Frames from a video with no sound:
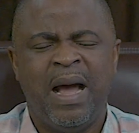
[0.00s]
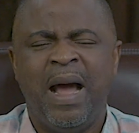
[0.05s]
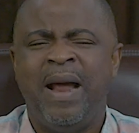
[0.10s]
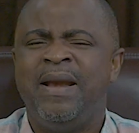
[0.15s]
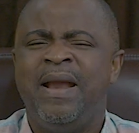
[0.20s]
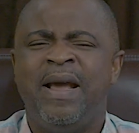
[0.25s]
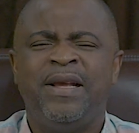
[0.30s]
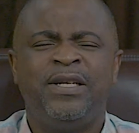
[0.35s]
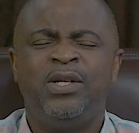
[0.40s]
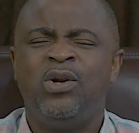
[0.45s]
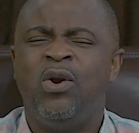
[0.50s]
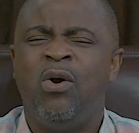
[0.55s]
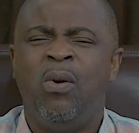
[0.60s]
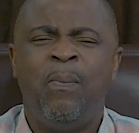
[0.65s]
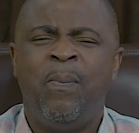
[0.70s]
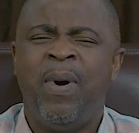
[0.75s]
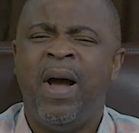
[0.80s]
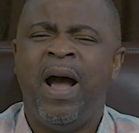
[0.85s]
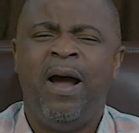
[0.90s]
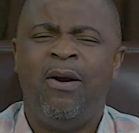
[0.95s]
and there's no
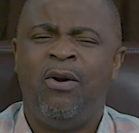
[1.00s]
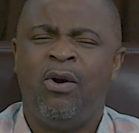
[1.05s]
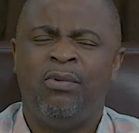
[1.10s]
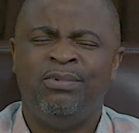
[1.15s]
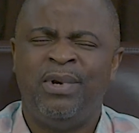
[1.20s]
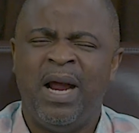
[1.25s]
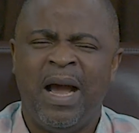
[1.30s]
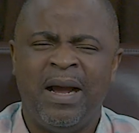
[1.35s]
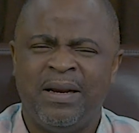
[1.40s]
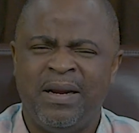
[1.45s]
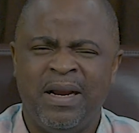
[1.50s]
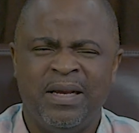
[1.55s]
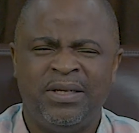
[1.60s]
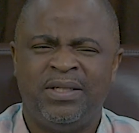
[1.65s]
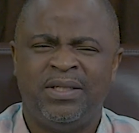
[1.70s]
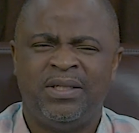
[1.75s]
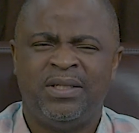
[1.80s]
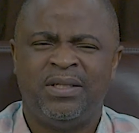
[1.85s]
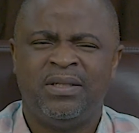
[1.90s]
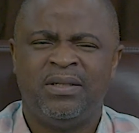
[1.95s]
power of
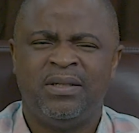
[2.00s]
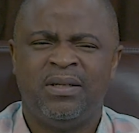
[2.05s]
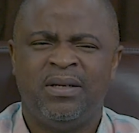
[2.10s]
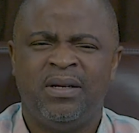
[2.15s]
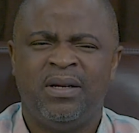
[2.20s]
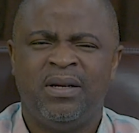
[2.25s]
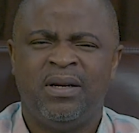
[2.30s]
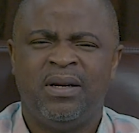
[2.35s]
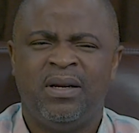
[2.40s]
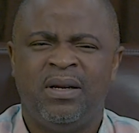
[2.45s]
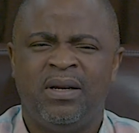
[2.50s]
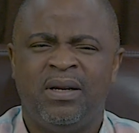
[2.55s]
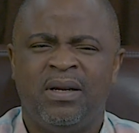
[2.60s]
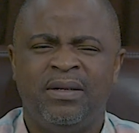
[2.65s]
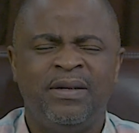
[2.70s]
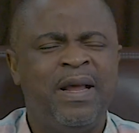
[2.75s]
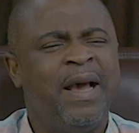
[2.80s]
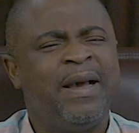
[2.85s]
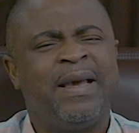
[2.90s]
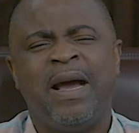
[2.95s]
darkness
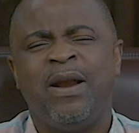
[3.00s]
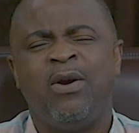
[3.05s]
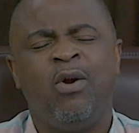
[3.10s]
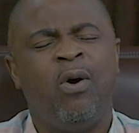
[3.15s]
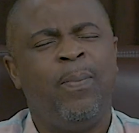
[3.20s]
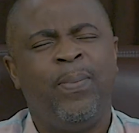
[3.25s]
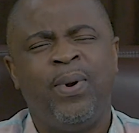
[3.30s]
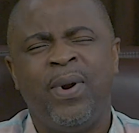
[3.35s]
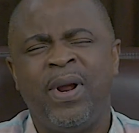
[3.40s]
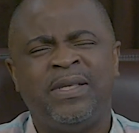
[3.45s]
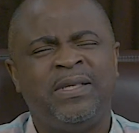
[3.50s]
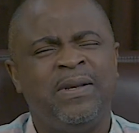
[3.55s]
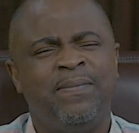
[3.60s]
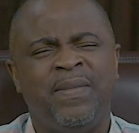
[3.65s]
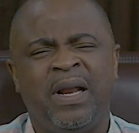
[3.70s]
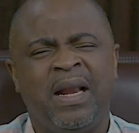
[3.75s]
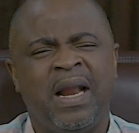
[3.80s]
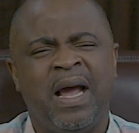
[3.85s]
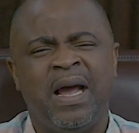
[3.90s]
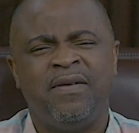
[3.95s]
that can operate in
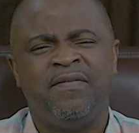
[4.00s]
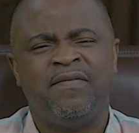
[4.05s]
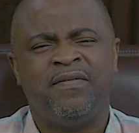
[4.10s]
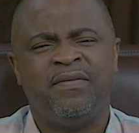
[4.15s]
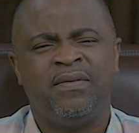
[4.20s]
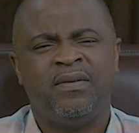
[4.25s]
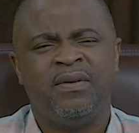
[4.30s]
my life.